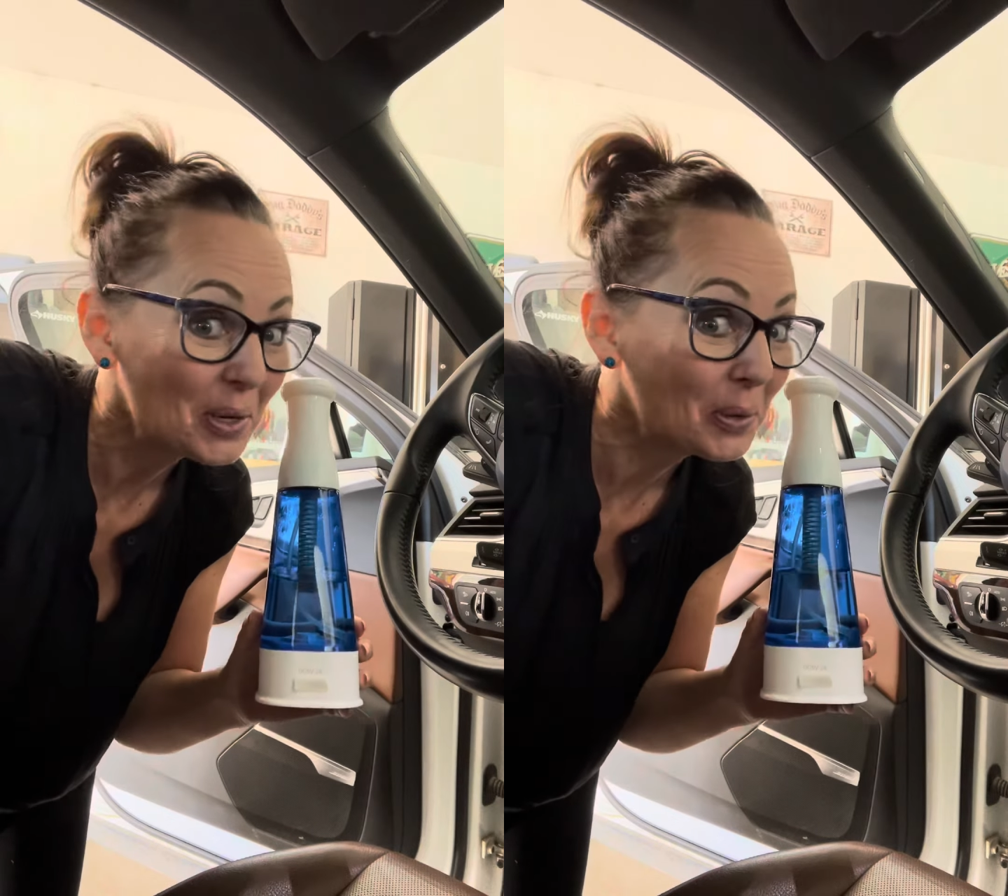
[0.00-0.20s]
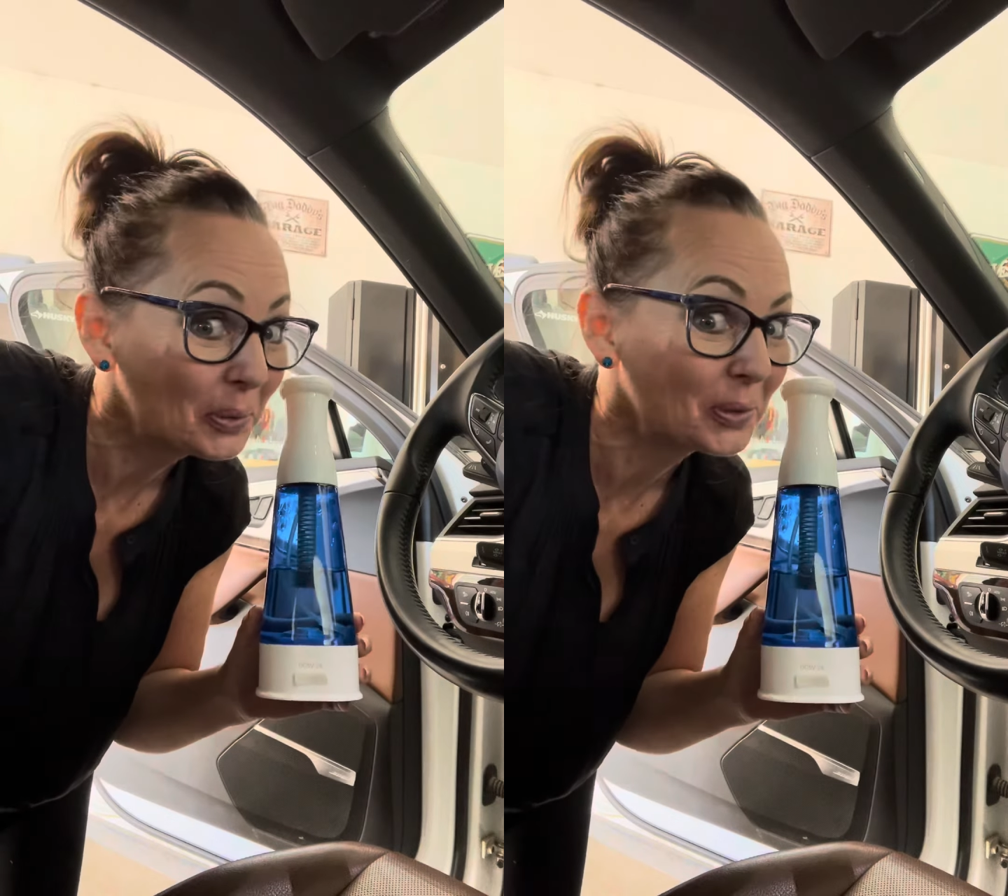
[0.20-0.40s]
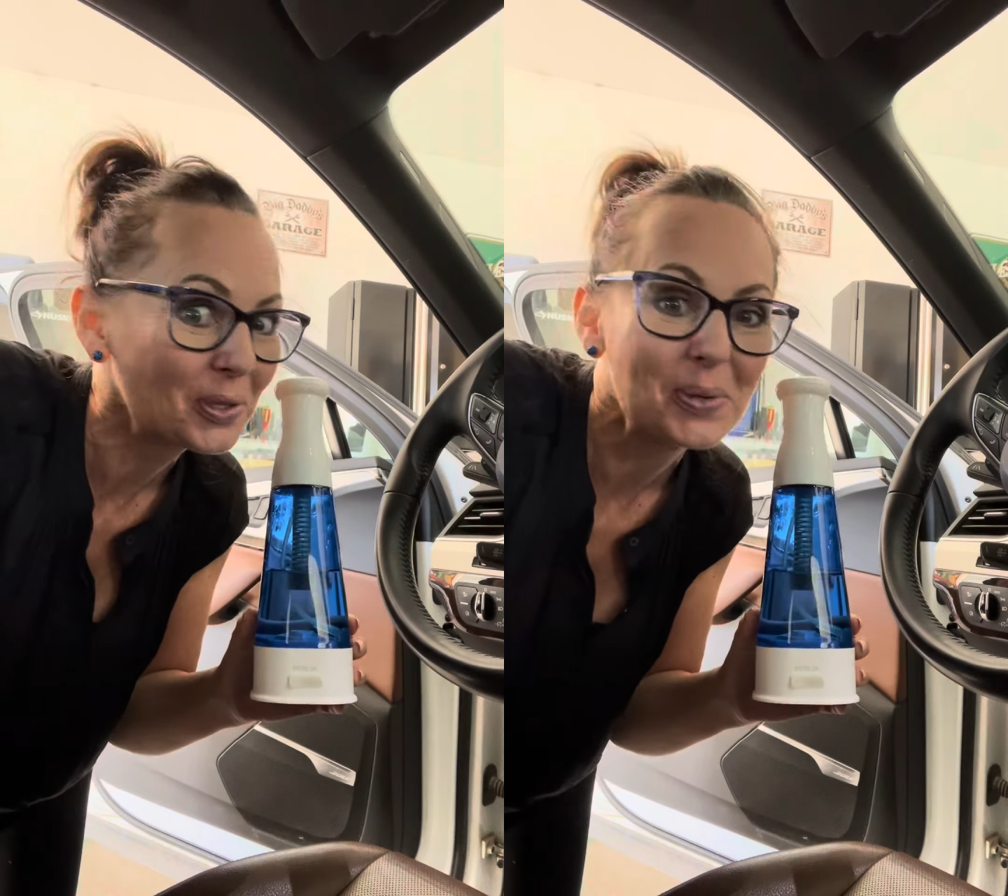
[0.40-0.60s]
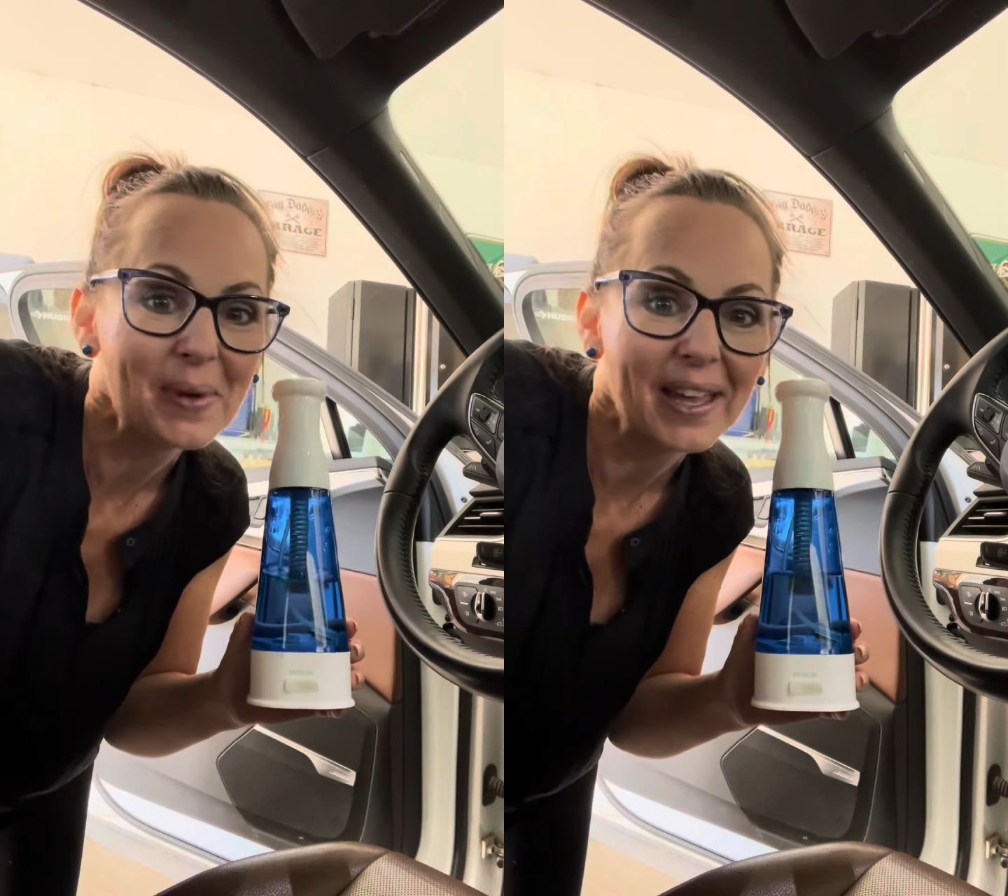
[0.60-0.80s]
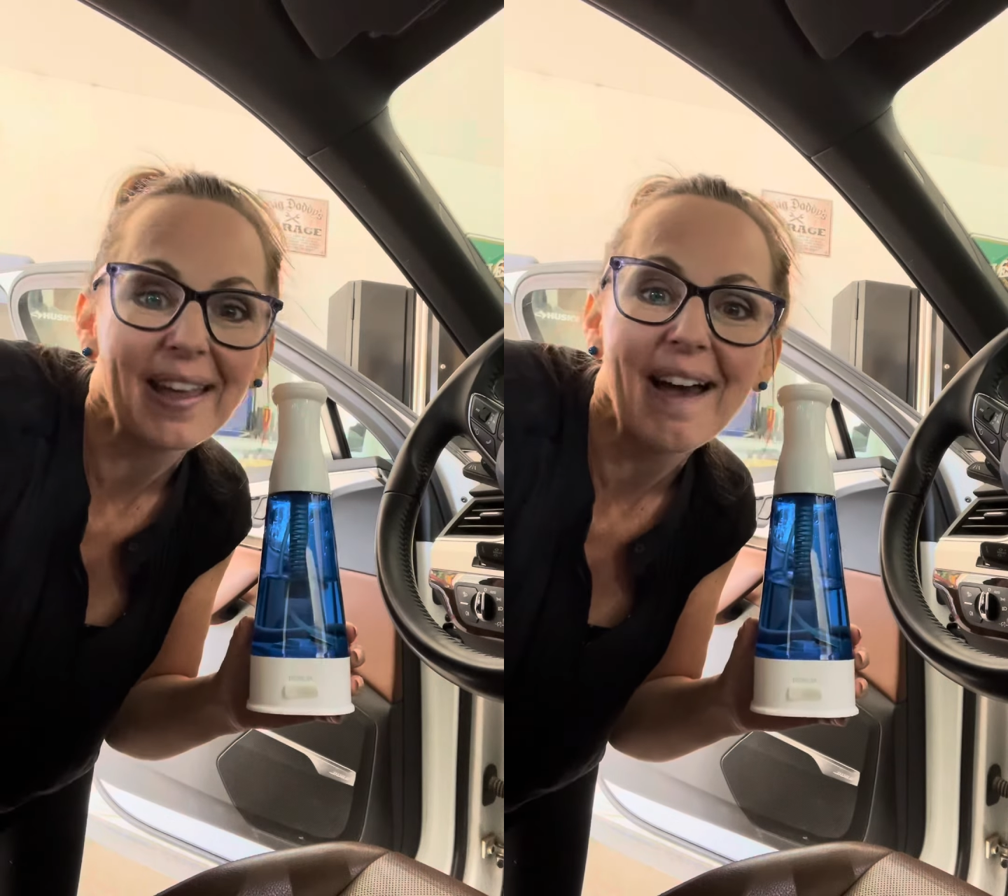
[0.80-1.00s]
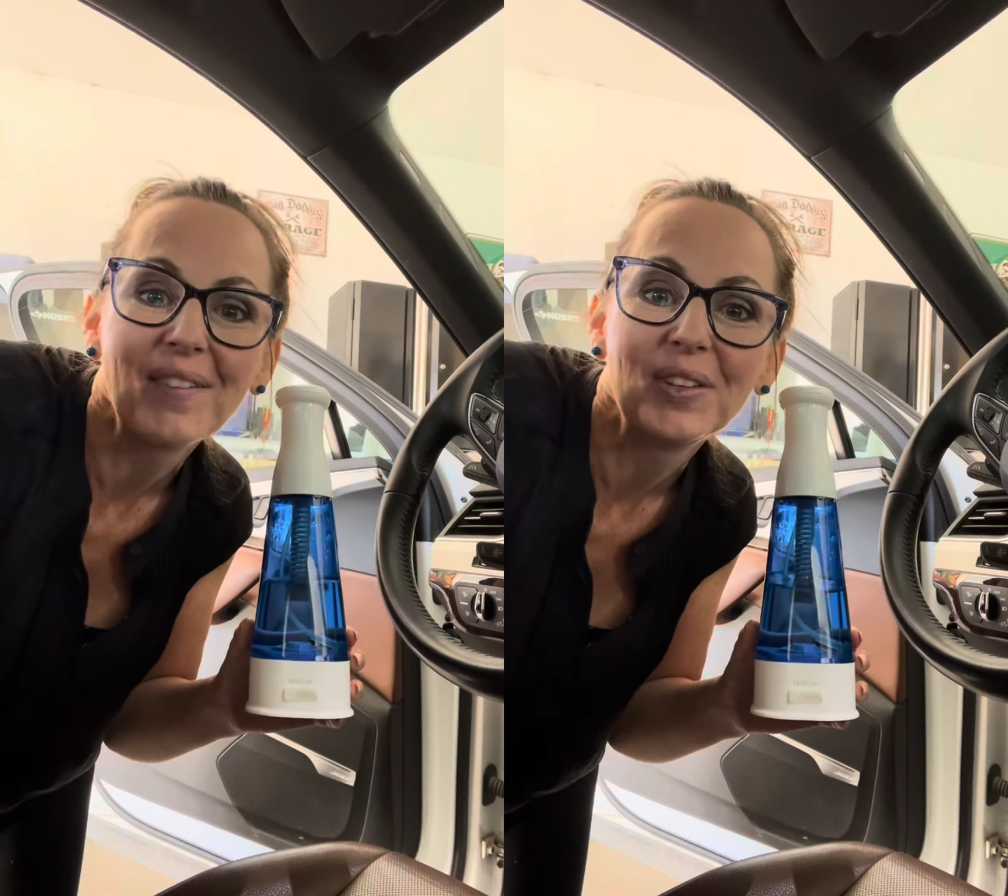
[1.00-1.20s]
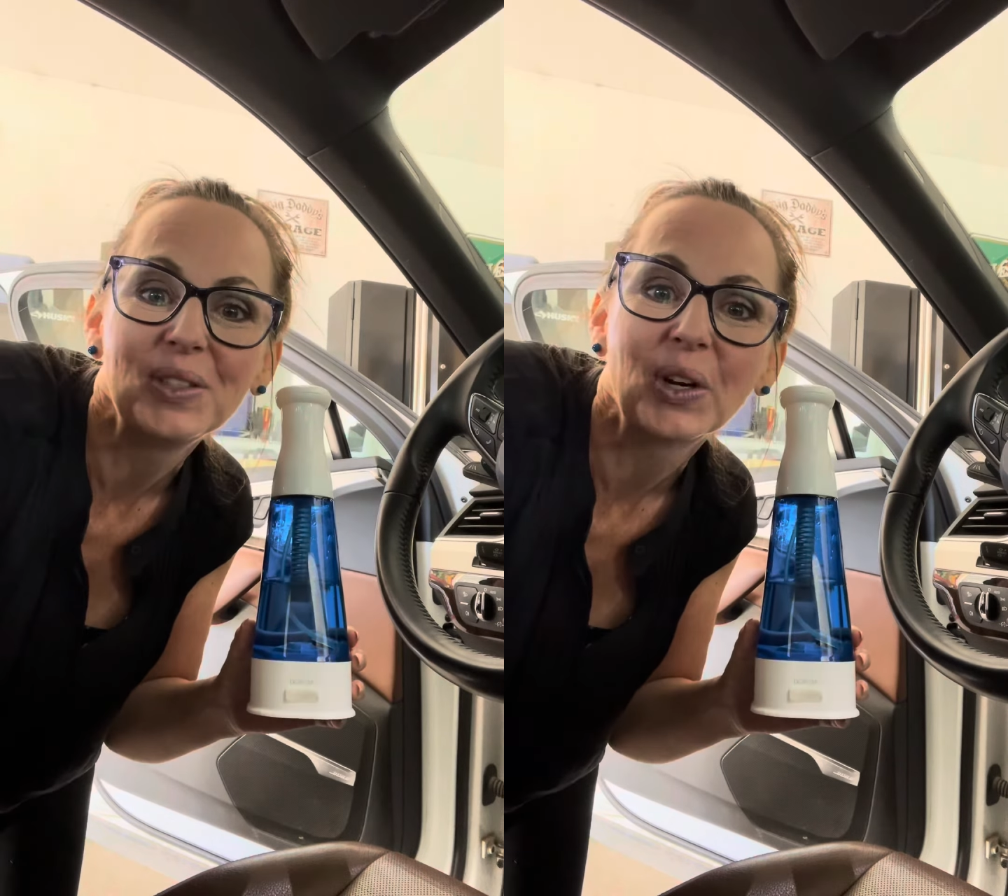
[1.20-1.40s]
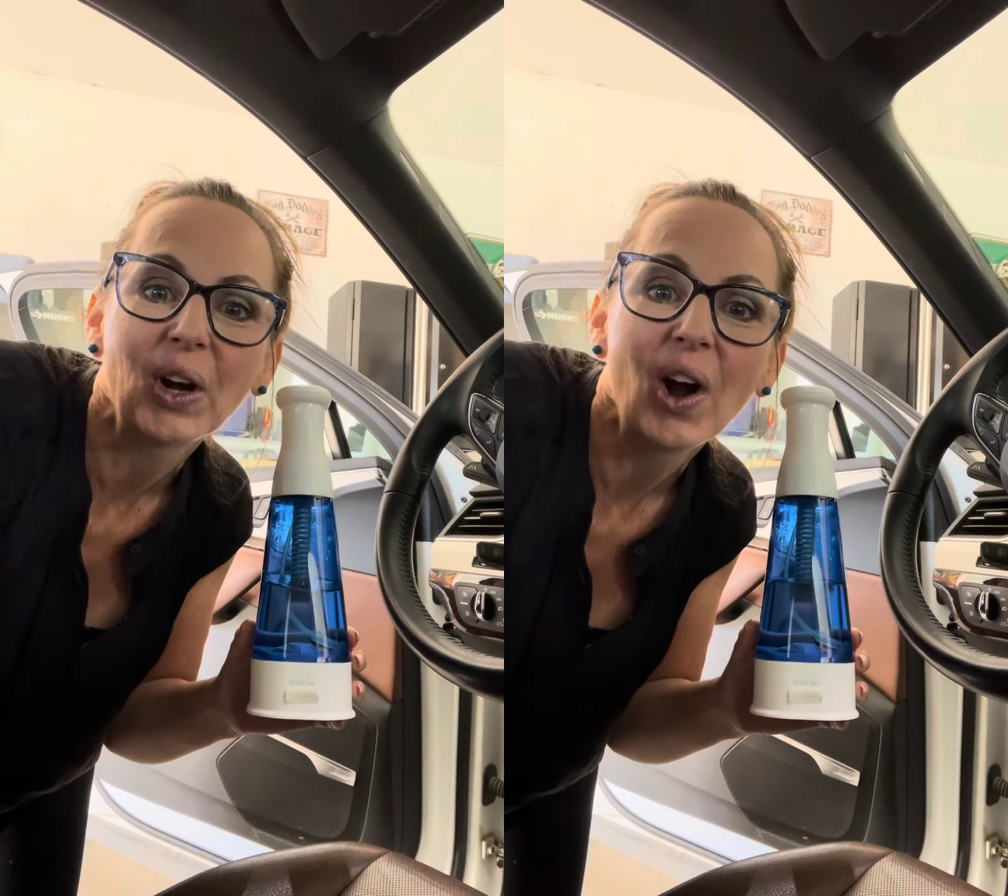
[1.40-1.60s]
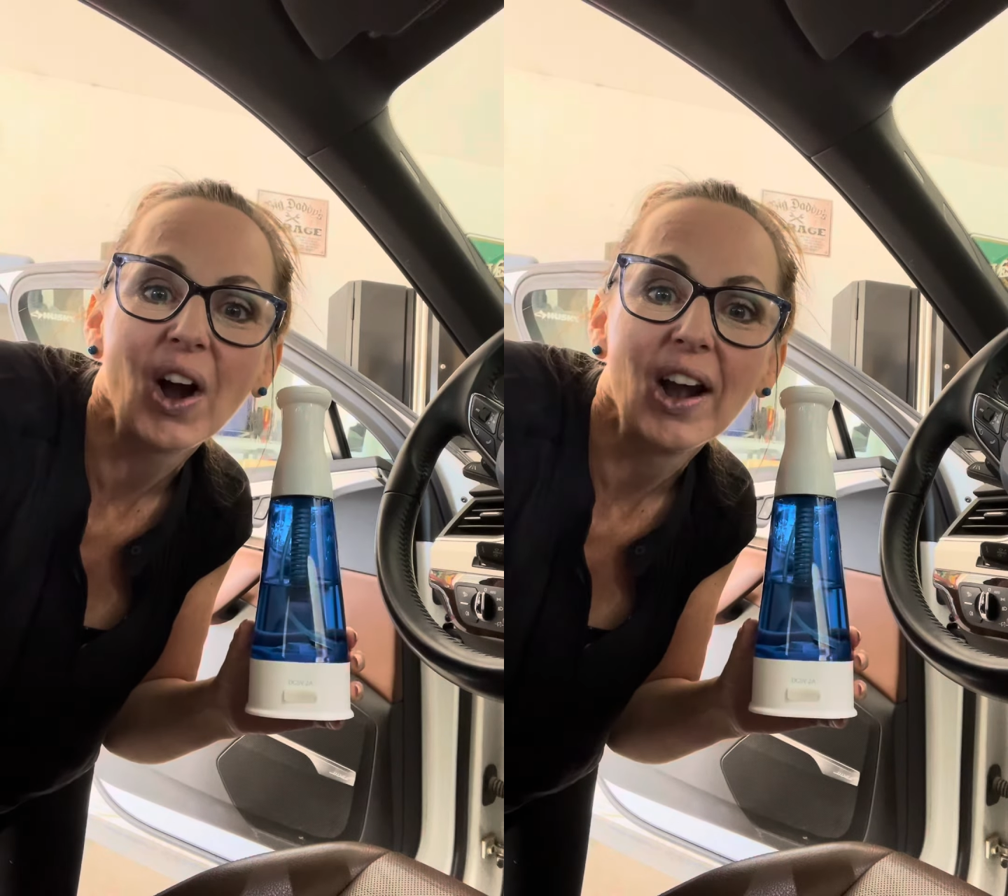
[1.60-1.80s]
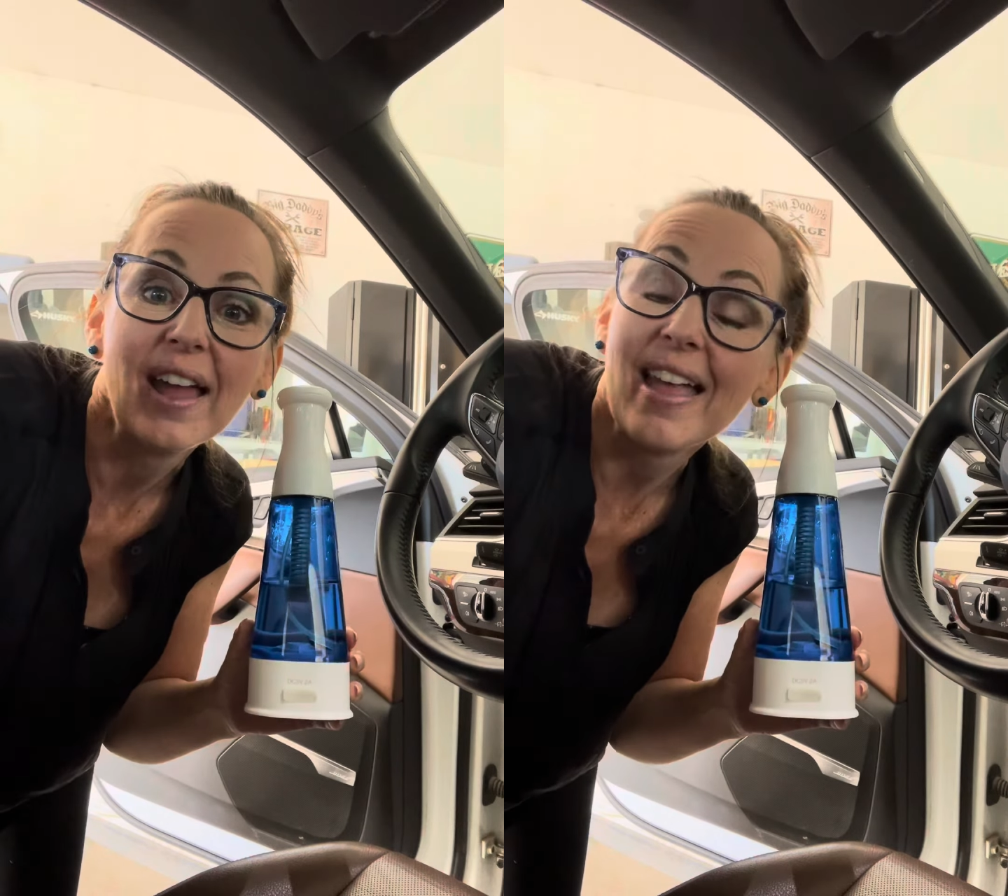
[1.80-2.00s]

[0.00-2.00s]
odors you might have in your car.